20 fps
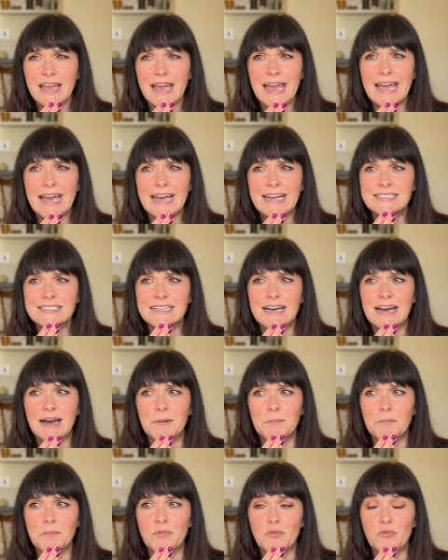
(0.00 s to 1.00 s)
And
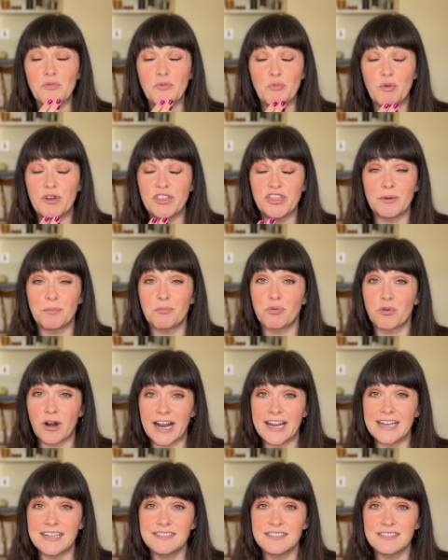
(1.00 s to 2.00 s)
with the
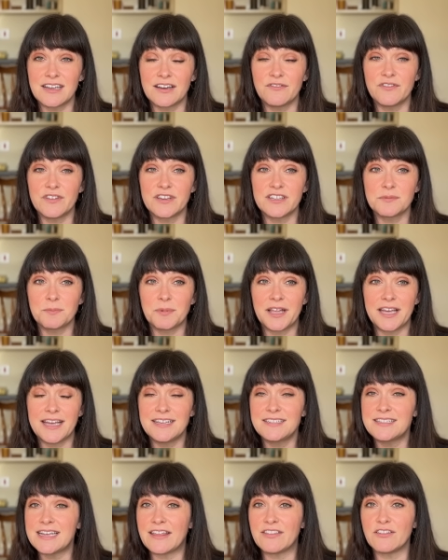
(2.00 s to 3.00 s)
price of this
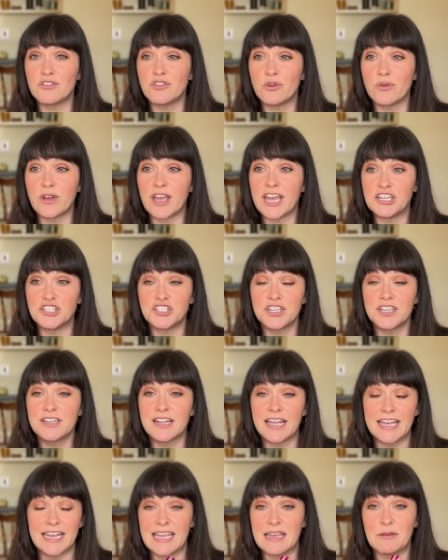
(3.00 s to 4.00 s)
place and the
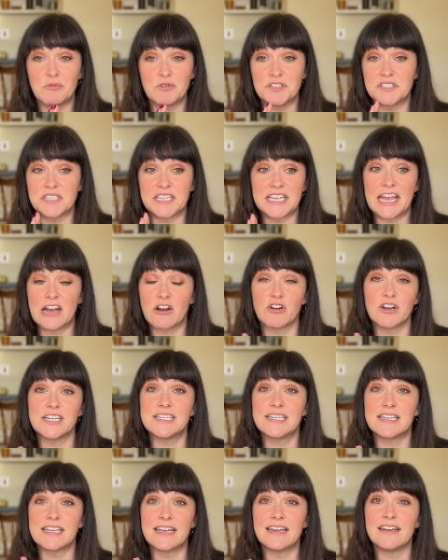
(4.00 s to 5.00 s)
location, like, it was
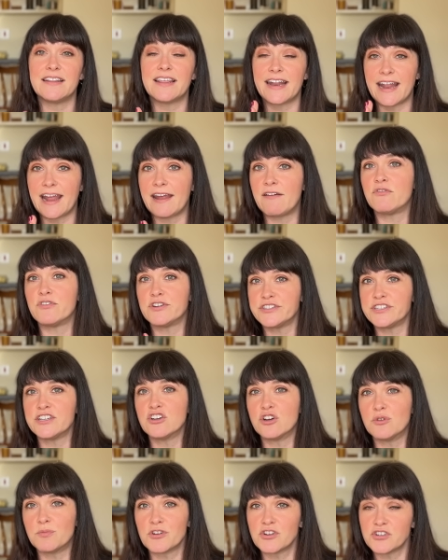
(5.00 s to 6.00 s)
guaranteed that every
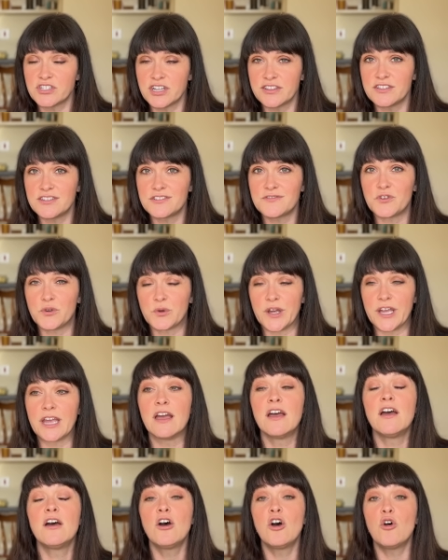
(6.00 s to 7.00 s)
single person at this viewing
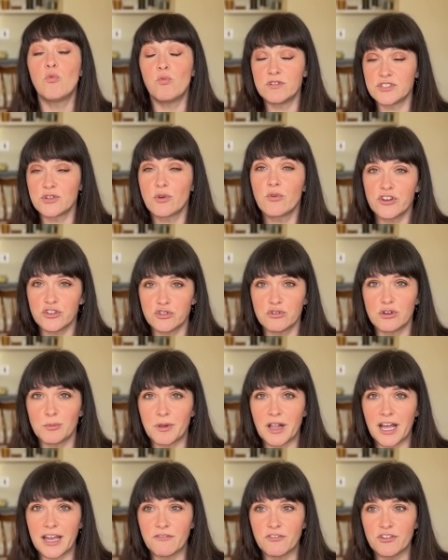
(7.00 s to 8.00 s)
was going to
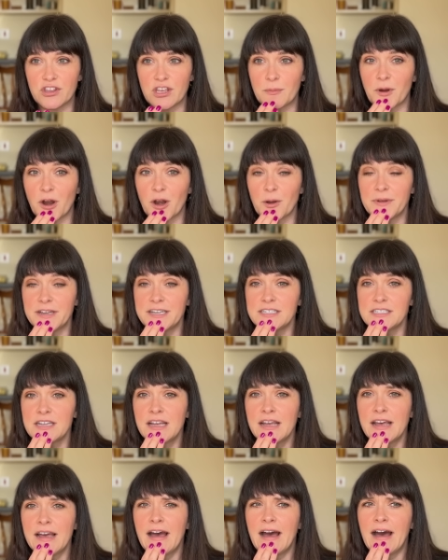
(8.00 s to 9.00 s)
apply for the apartment.
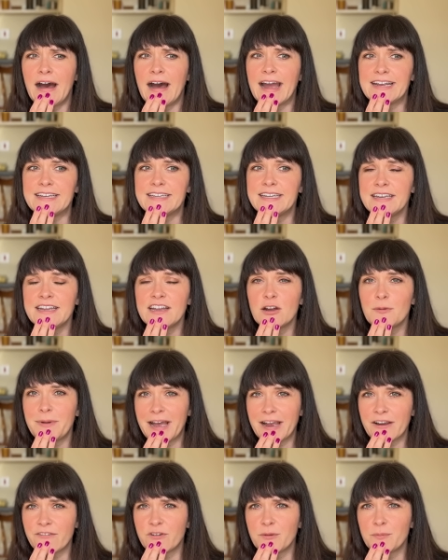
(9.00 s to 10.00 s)
I didn't hear
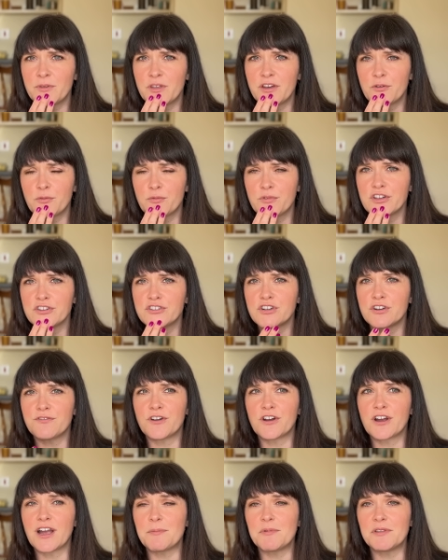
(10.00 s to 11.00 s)
back from the realtor
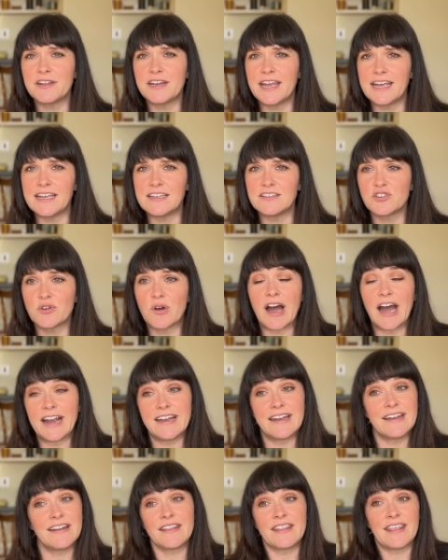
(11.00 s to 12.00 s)
for a couple of days, so I
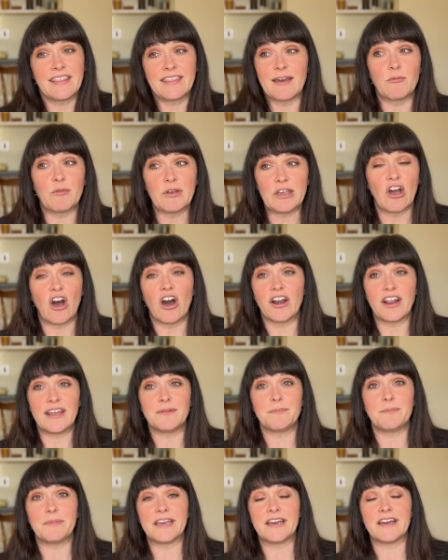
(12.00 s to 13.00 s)
didn't think that we got
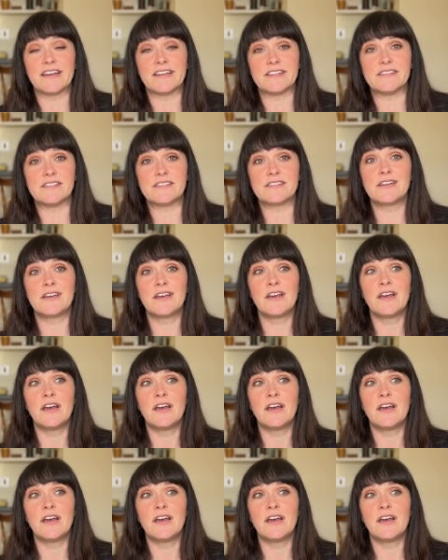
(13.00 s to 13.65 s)
it, because